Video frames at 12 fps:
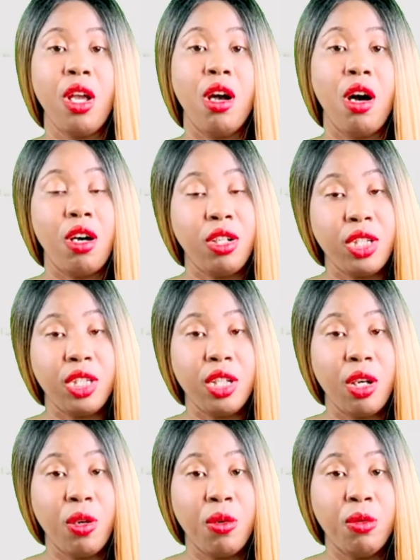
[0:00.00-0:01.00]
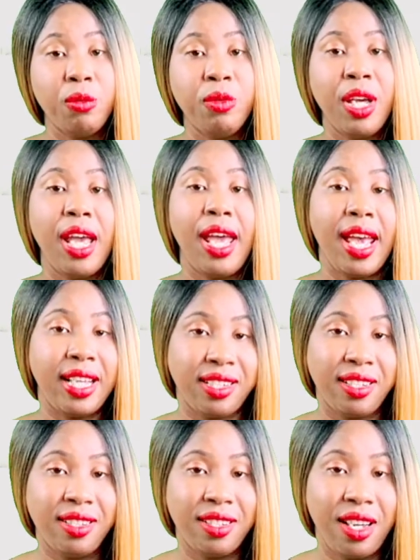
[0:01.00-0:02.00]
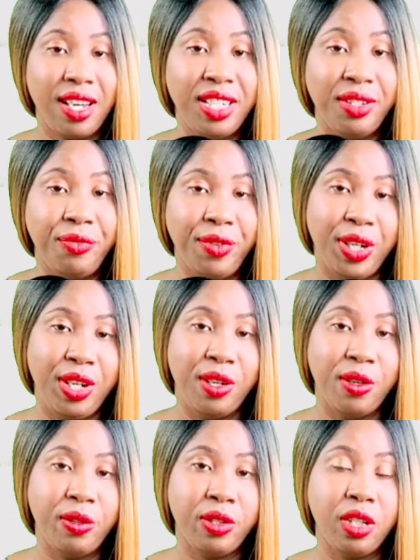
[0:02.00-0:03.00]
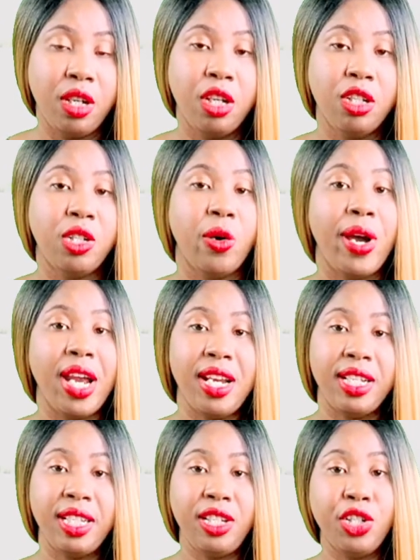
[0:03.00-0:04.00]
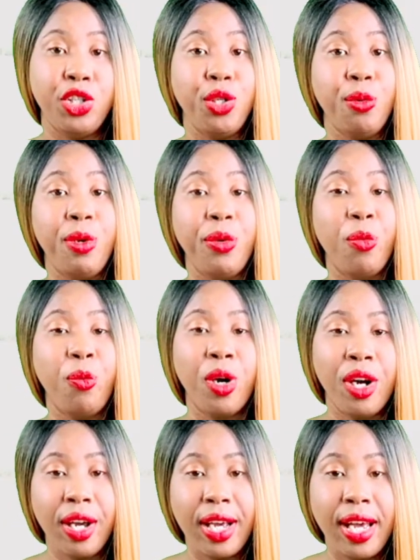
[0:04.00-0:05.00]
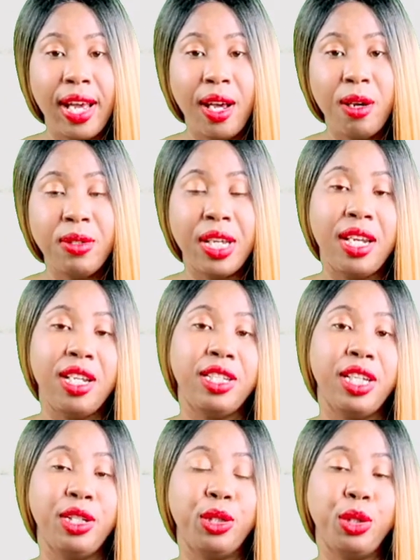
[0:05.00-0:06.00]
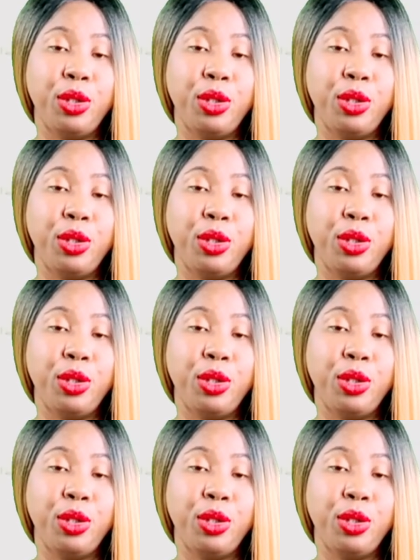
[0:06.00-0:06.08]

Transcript: Also exercise videos, so anything to do with workout, anything to